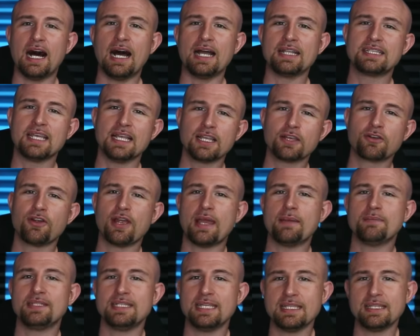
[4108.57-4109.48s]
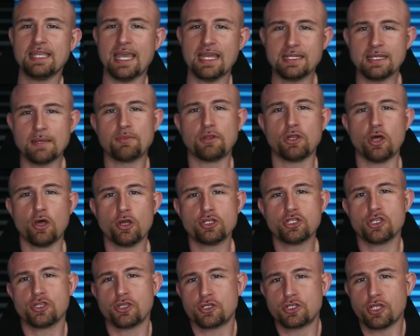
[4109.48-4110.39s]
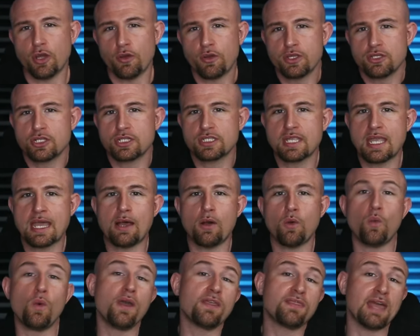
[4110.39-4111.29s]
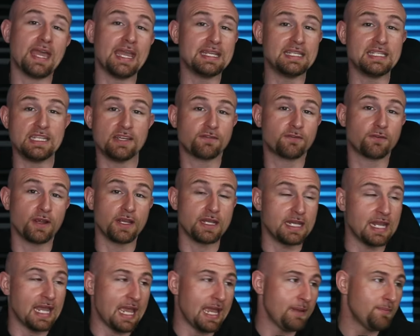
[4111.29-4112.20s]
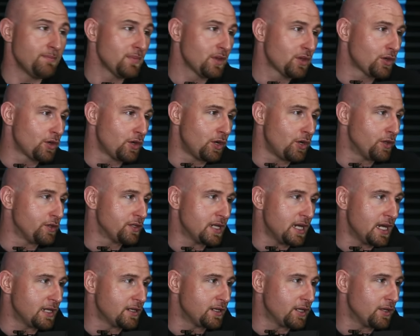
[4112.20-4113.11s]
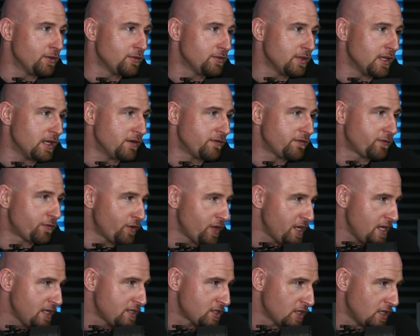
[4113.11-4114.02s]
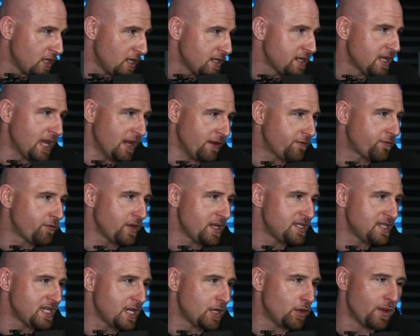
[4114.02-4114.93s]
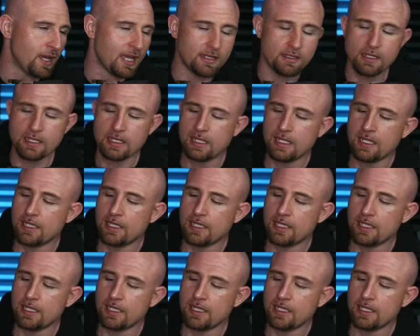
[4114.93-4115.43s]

Telegram did end up launching their token just now with a different name called, I don't know, Free Ton. Yeah, Free Ton.